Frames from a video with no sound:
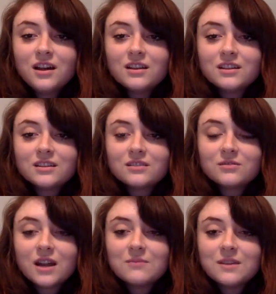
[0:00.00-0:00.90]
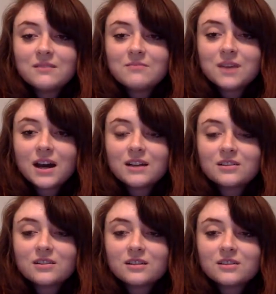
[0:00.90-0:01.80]
This is what I mean by
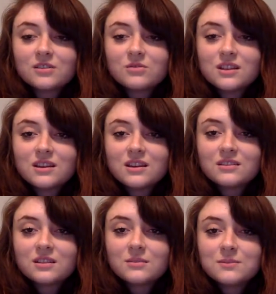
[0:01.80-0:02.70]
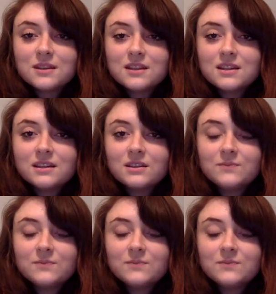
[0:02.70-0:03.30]
turn into an ESTP.